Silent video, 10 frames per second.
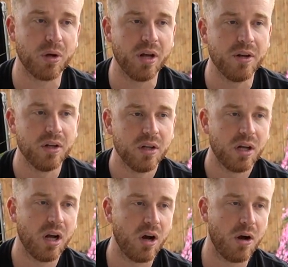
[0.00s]
but
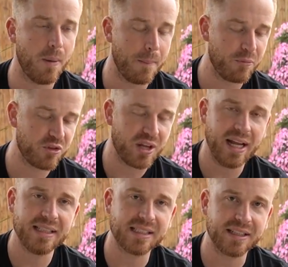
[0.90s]

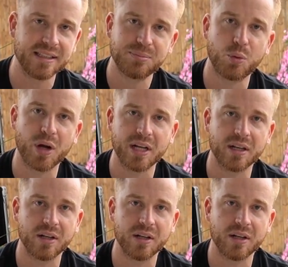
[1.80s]
size at this point,